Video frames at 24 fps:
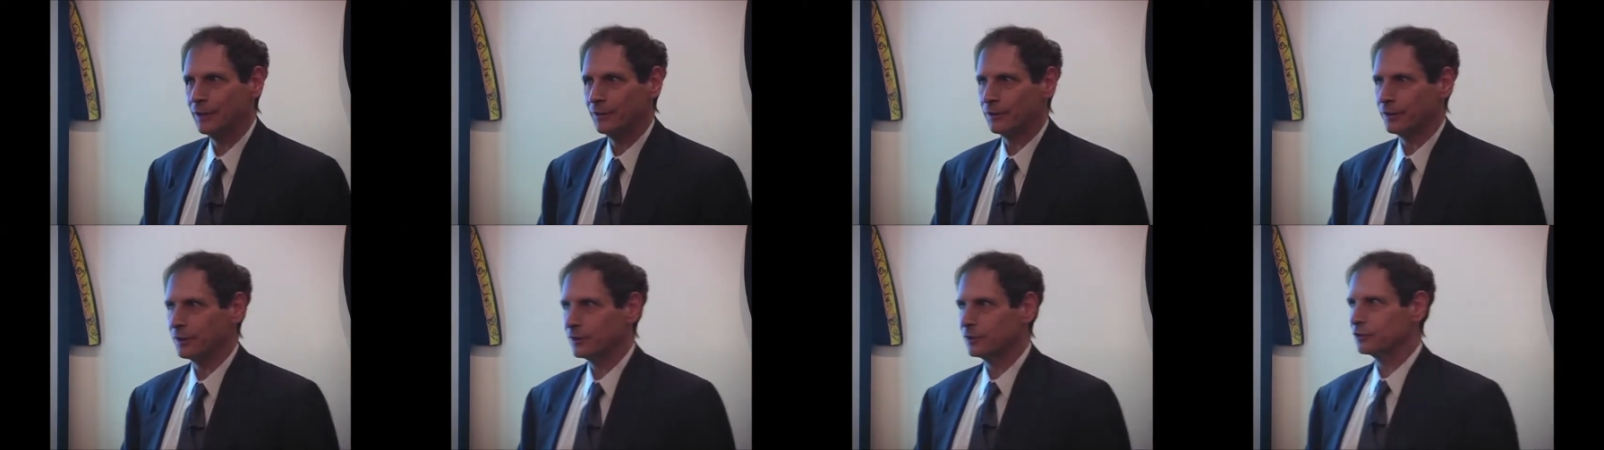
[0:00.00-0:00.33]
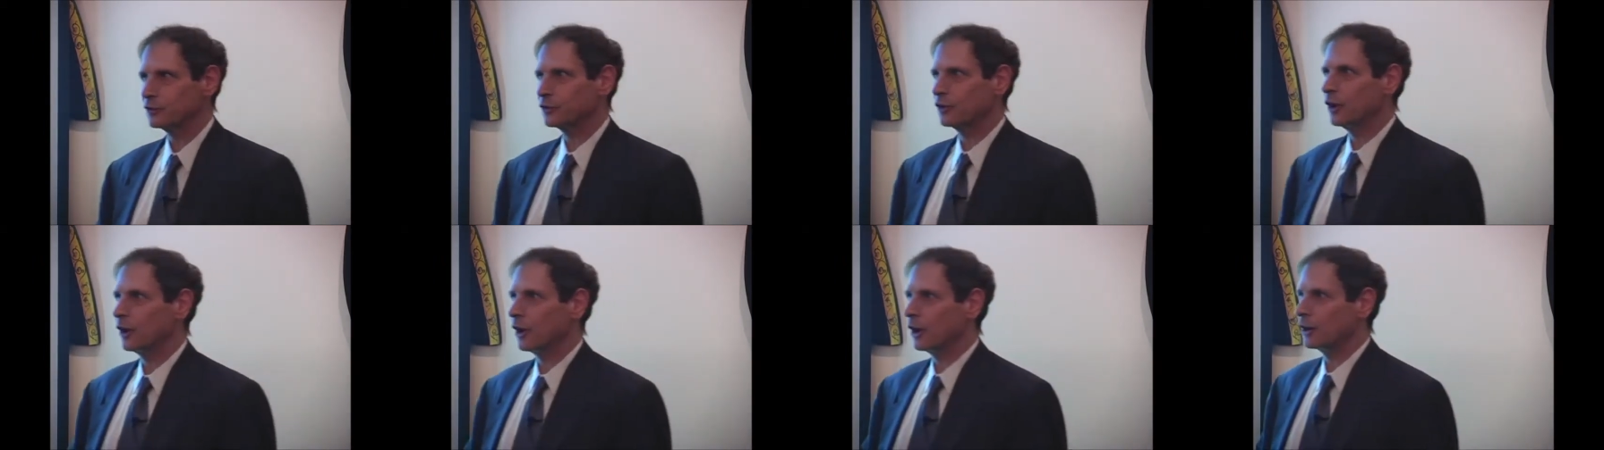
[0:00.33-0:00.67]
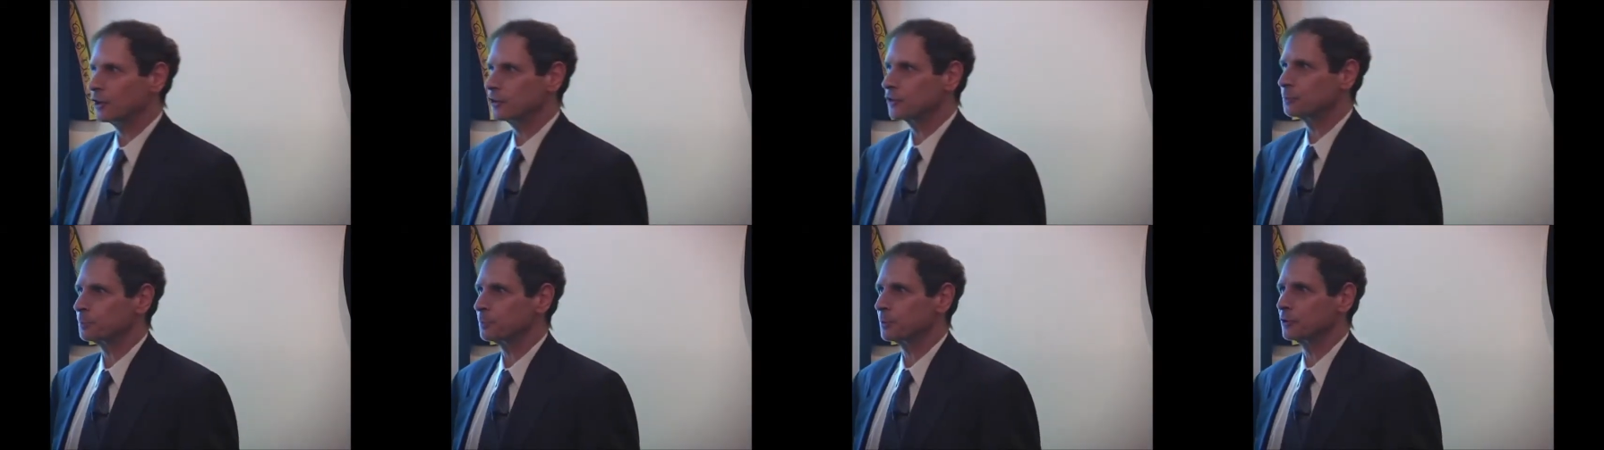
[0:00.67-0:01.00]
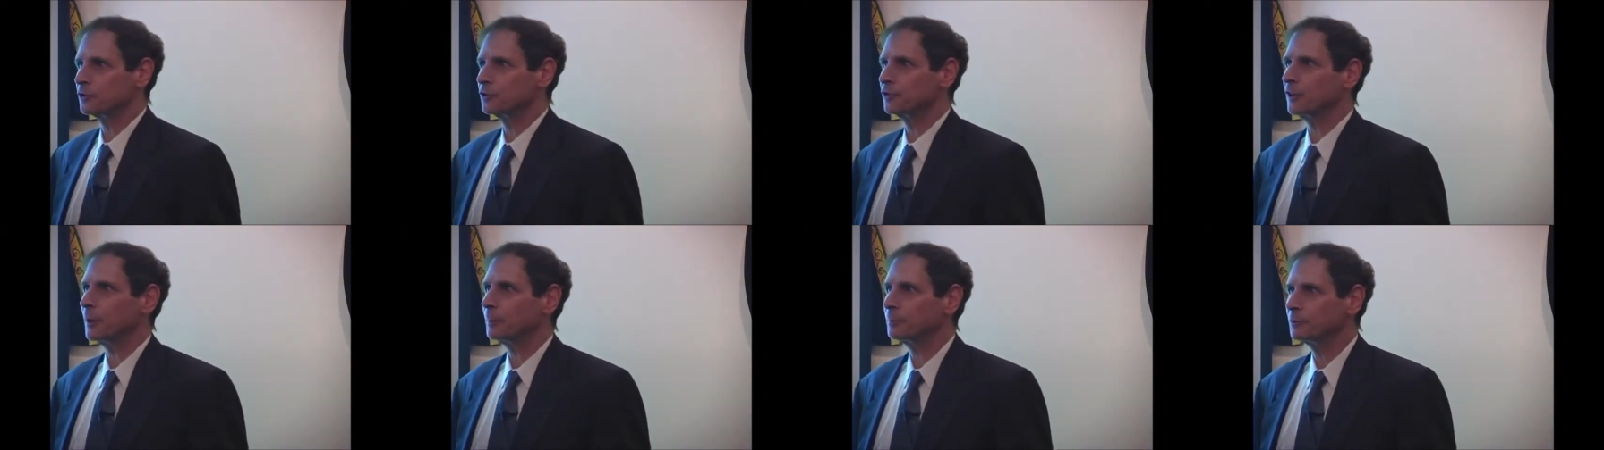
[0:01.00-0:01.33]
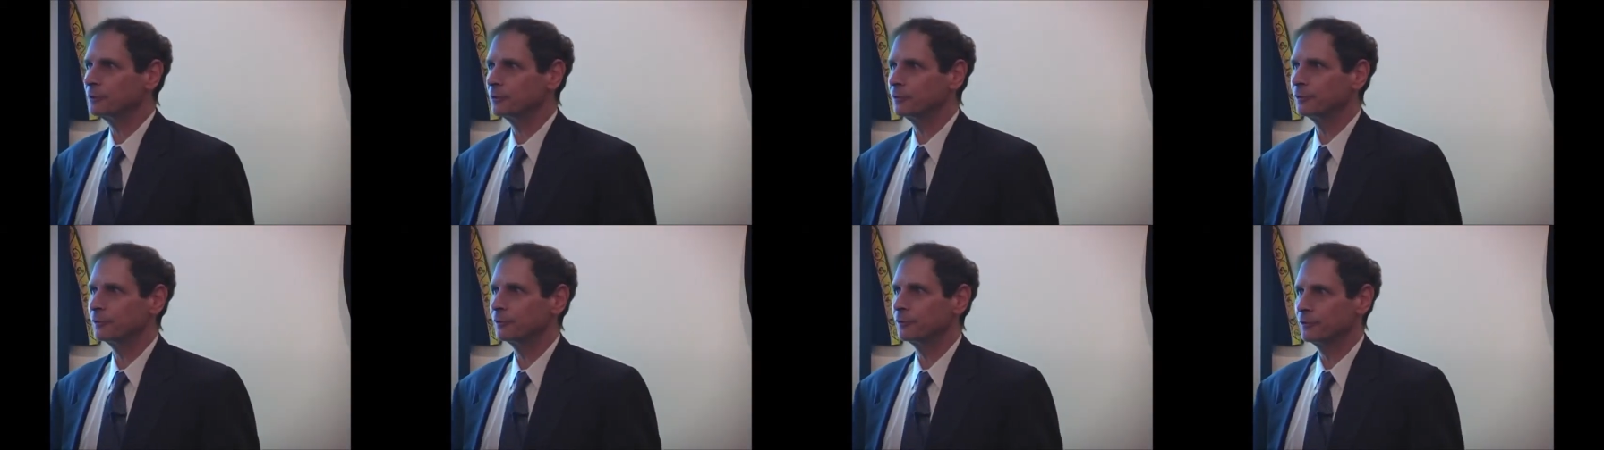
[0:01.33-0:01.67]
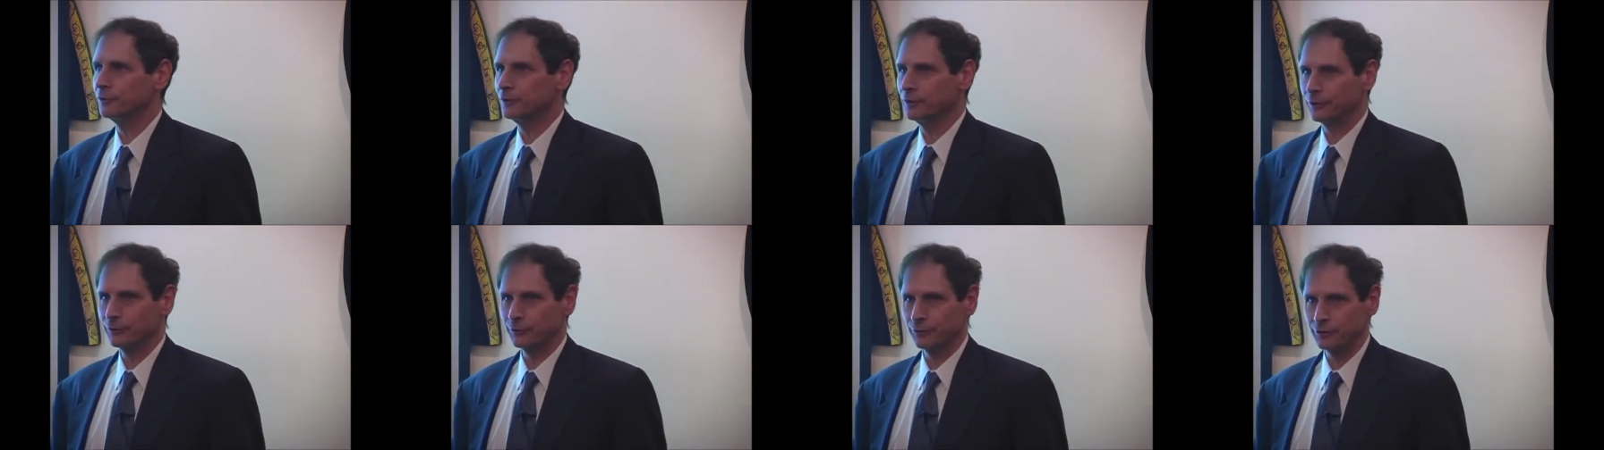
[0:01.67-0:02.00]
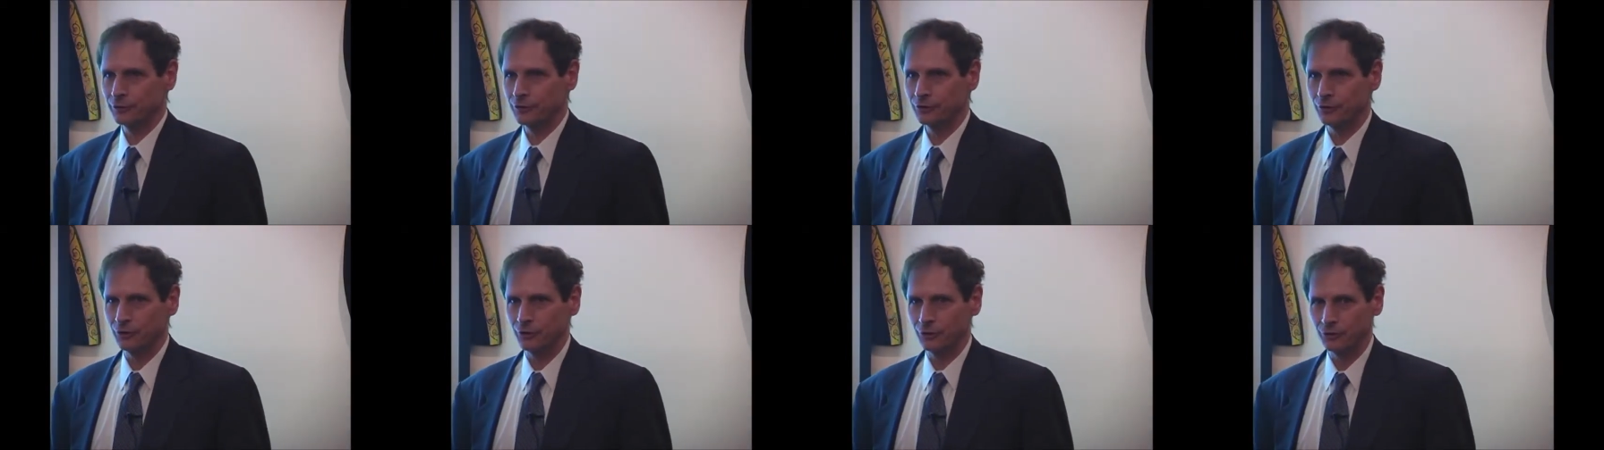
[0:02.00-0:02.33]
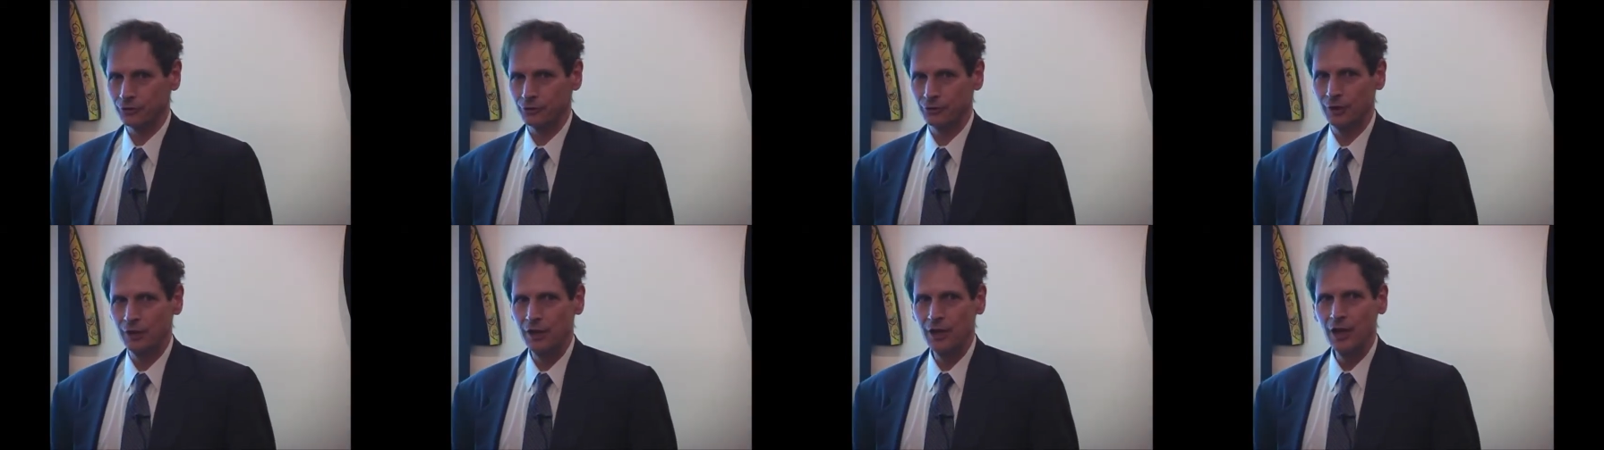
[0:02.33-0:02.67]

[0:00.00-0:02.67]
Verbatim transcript: things cause perceptive differences.